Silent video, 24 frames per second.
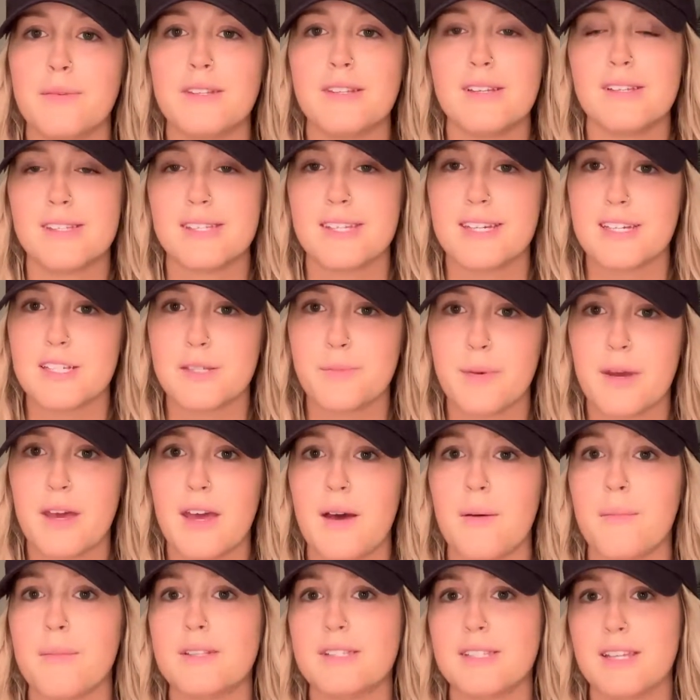to 6
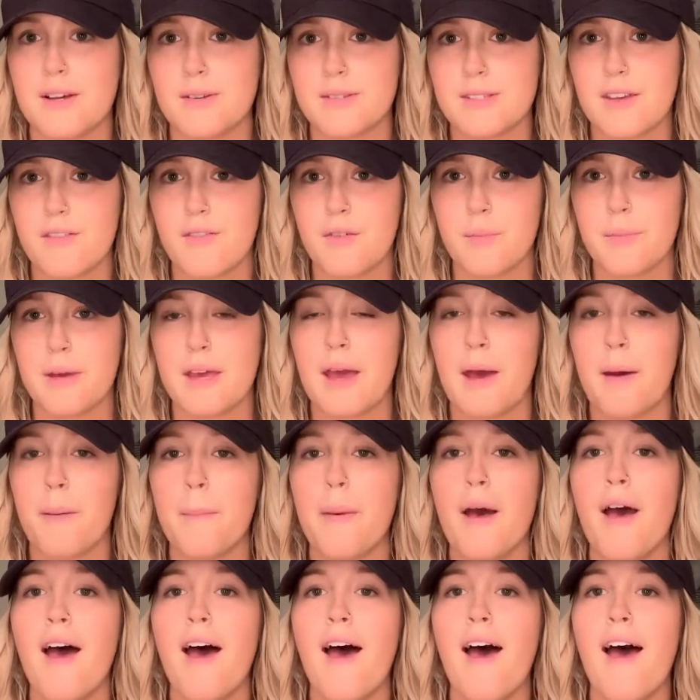p.m. It's now 7
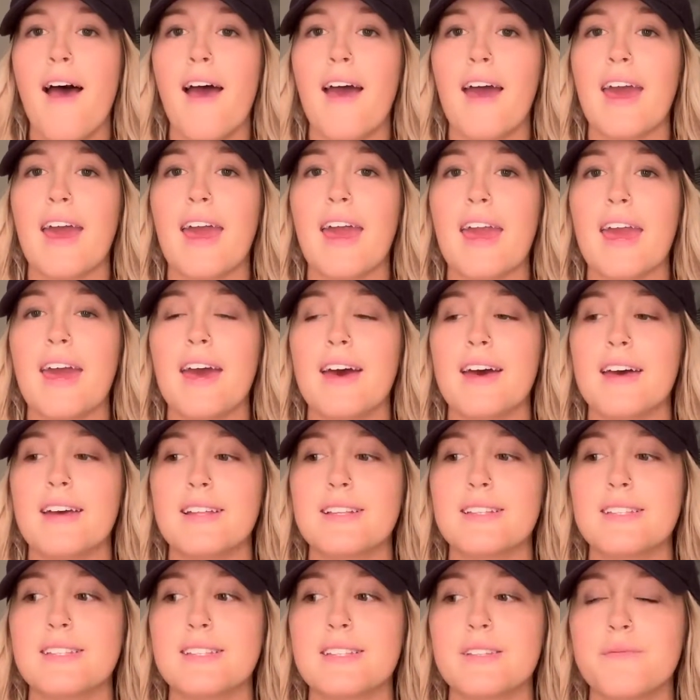p.m.
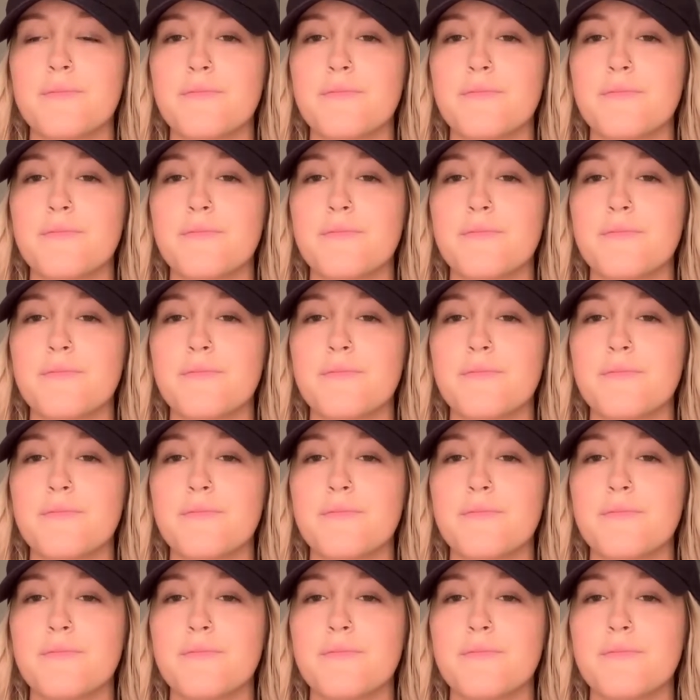and